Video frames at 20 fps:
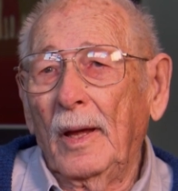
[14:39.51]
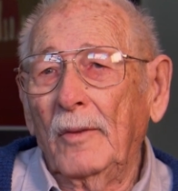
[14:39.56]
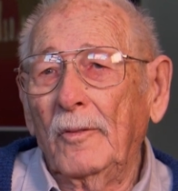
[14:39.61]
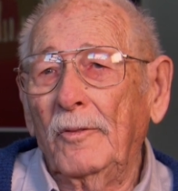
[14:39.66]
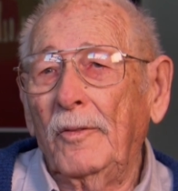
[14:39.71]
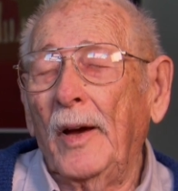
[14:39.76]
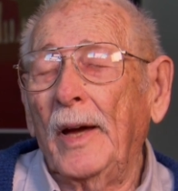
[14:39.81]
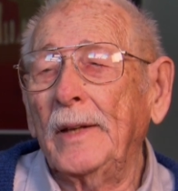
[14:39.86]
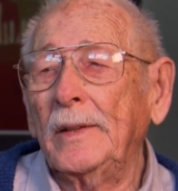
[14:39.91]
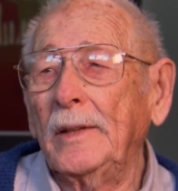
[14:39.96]

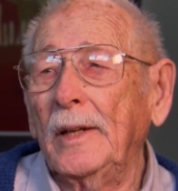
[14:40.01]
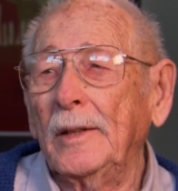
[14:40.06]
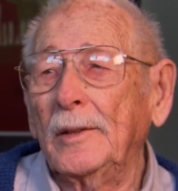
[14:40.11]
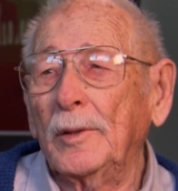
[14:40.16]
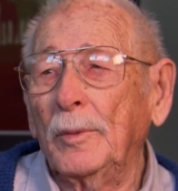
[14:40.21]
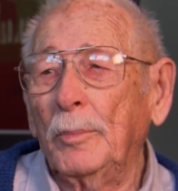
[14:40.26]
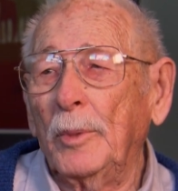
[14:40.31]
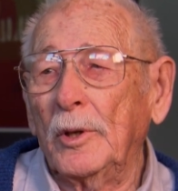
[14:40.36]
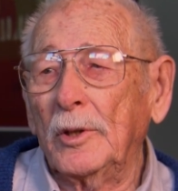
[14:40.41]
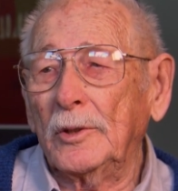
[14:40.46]
Finding
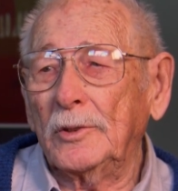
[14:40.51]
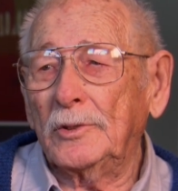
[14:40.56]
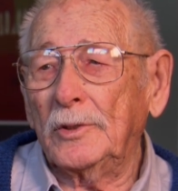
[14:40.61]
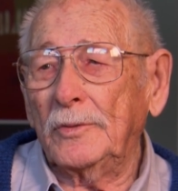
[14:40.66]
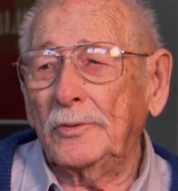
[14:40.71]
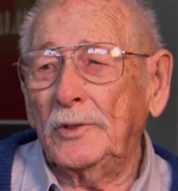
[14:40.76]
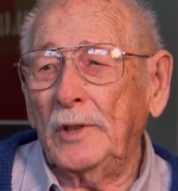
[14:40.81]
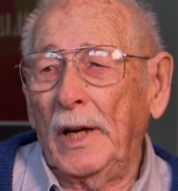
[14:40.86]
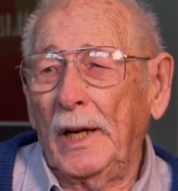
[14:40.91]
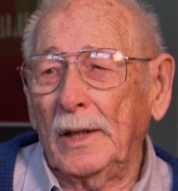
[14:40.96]
the Birds
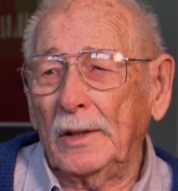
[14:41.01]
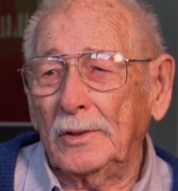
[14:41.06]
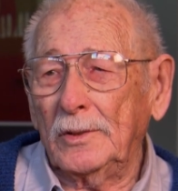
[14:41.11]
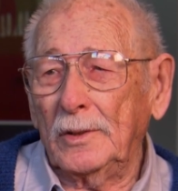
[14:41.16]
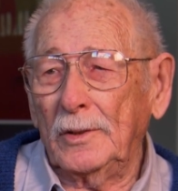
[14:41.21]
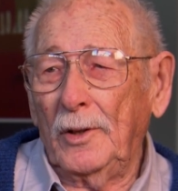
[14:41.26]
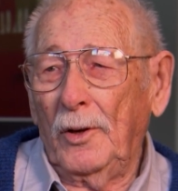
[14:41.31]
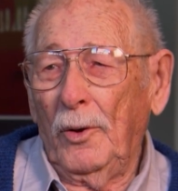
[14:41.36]
of Jackson